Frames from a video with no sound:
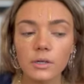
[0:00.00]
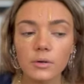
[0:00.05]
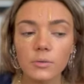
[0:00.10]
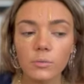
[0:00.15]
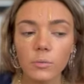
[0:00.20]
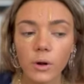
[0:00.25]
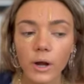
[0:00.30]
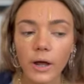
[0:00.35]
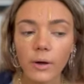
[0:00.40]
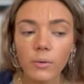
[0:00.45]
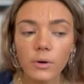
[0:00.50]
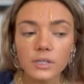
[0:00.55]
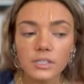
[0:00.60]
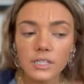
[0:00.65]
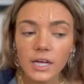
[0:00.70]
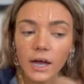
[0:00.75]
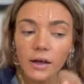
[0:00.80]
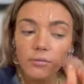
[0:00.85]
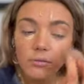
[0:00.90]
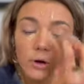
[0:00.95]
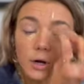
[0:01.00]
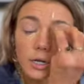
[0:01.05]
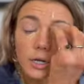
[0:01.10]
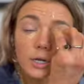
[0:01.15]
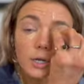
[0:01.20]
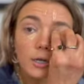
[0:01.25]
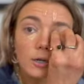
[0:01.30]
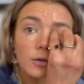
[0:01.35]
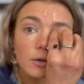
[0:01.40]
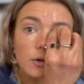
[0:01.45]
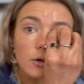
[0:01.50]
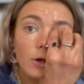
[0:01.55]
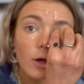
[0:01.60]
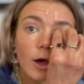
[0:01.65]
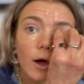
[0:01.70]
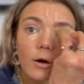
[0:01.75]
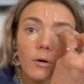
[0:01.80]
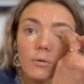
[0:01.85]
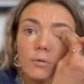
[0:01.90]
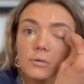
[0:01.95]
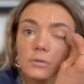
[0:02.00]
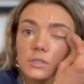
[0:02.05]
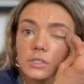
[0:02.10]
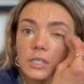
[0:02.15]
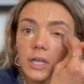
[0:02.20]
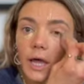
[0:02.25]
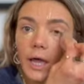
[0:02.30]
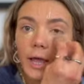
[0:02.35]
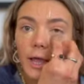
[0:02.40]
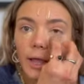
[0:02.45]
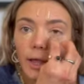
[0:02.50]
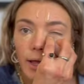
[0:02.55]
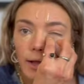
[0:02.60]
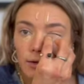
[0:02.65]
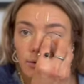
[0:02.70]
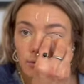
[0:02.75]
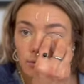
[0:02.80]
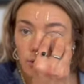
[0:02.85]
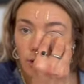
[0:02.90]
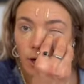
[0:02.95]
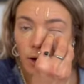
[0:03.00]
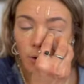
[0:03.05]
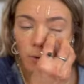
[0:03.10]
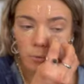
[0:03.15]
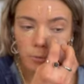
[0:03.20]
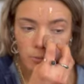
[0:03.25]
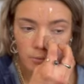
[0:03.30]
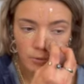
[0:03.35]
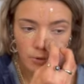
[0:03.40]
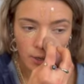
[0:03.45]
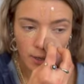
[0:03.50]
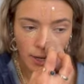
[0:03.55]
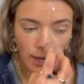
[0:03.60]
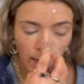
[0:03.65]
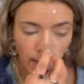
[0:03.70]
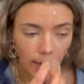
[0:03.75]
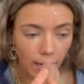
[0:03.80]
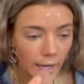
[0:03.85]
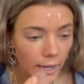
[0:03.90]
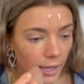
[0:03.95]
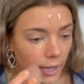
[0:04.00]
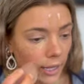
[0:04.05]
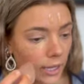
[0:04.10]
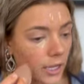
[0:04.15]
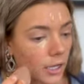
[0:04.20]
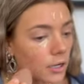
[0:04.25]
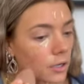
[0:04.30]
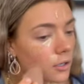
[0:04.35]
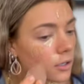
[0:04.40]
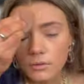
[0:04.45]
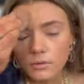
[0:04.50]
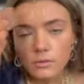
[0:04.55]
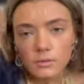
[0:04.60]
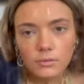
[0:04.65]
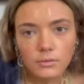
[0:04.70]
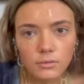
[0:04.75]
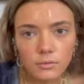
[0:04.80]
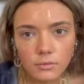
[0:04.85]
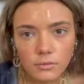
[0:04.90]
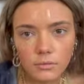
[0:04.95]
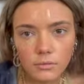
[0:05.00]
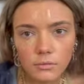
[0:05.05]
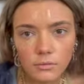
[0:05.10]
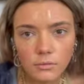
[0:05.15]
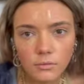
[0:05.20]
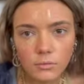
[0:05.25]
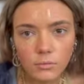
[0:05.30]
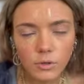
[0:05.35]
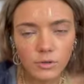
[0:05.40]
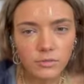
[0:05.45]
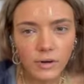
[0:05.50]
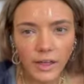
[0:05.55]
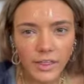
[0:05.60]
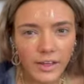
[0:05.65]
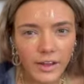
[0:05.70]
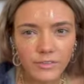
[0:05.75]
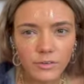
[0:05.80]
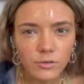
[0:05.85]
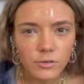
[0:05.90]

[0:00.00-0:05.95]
Would I want to have one? No. Today? No. I would rather have a